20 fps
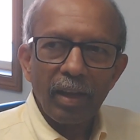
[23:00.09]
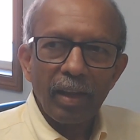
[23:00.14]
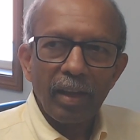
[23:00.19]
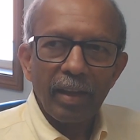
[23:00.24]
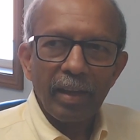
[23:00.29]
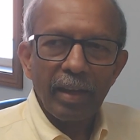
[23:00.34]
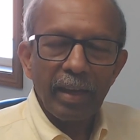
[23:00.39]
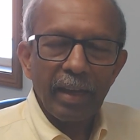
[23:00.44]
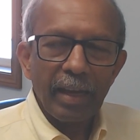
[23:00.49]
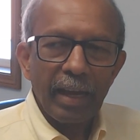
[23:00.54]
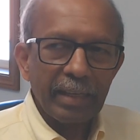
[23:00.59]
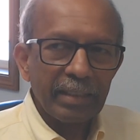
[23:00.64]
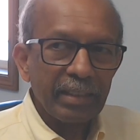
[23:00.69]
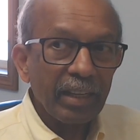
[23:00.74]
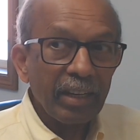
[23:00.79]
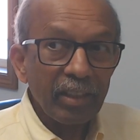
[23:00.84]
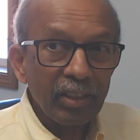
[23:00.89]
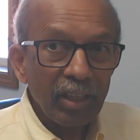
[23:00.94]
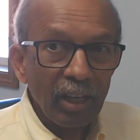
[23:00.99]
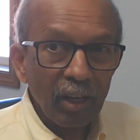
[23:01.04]
As a result,
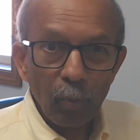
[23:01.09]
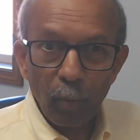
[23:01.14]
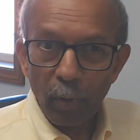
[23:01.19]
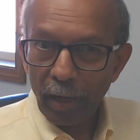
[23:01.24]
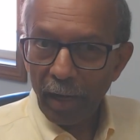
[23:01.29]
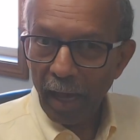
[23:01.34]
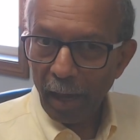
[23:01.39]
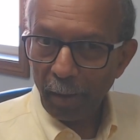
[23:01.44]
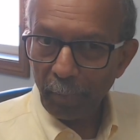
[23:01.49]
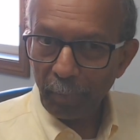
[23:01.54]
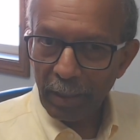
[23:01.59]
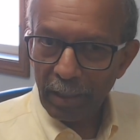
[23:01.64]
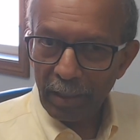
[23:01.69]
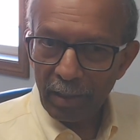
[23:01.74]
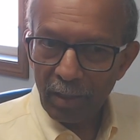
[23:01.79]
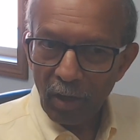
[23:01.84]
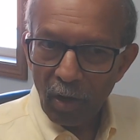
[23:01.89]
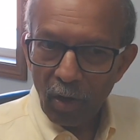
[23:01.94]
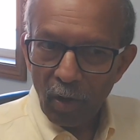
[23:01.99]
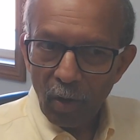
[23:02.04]
what happened?
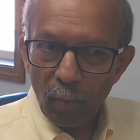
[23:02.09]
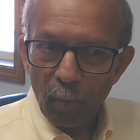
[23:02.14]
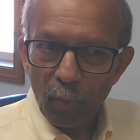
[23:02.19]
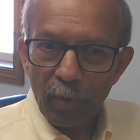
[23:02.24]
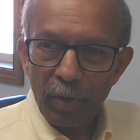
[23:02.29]
We are